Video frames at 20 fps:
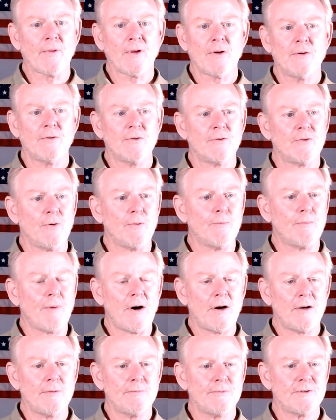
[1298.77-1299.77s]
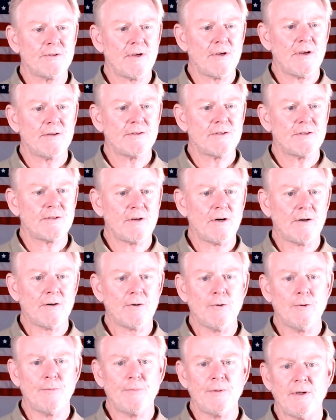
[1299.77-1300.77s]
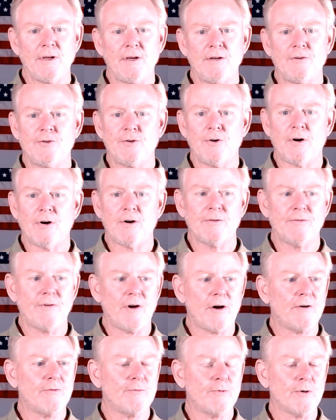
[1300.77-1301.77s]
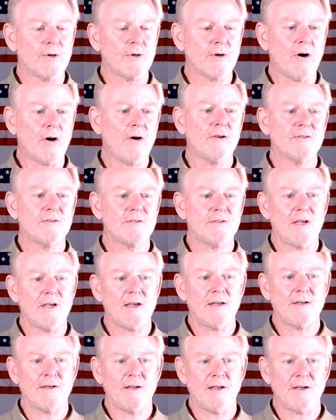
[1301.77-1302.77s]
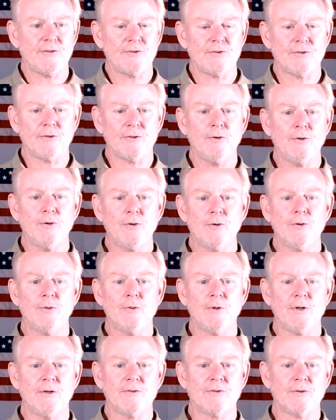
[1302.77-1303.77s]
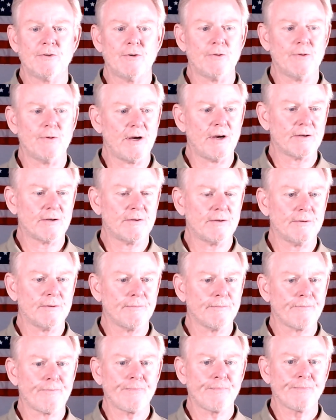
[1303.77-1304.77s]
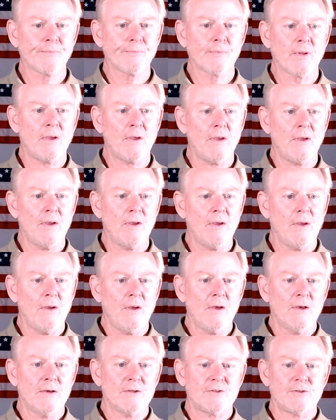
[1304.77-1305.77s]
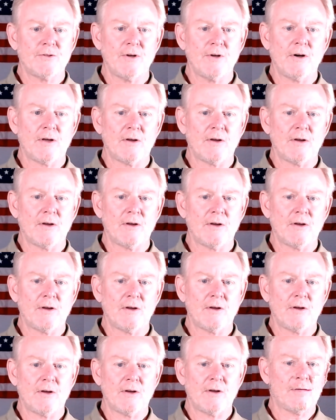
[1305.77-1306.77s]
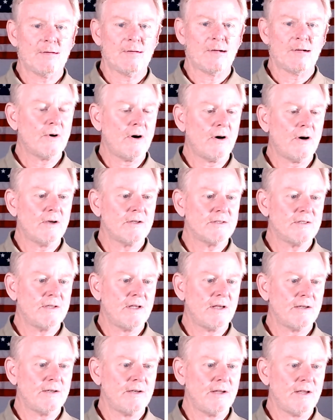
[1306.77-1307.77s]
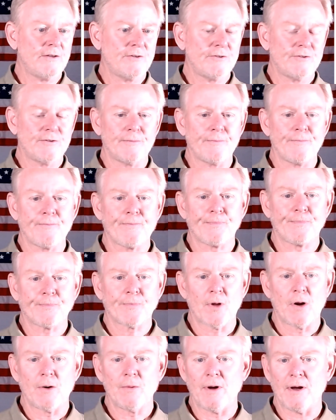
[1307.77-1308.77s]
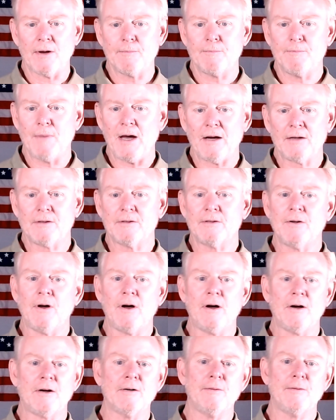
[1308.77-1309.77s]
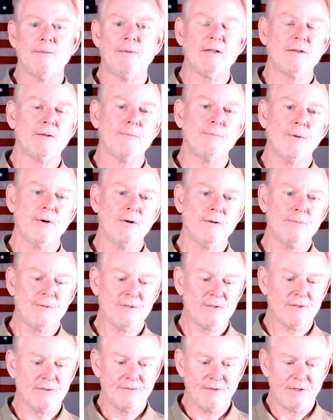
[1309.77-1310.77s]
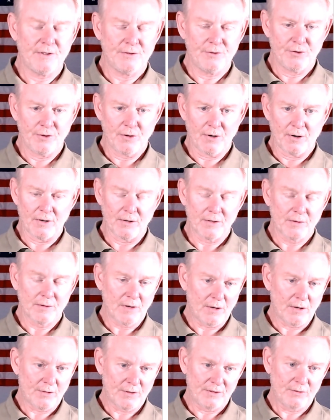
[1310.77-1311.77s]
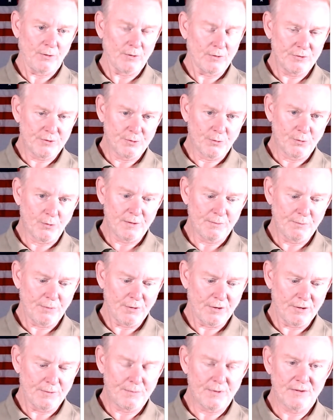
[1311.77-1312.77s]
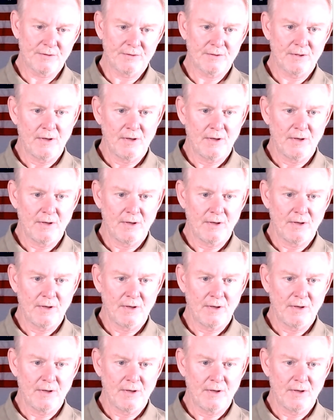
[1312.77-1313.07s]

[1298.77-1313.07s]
So Bob says stuck open EGR valve will cause detonation. Who is correct? Stuck open will cause detonation. All right, back to talking about the purpose of EGR. I already told you one purpose,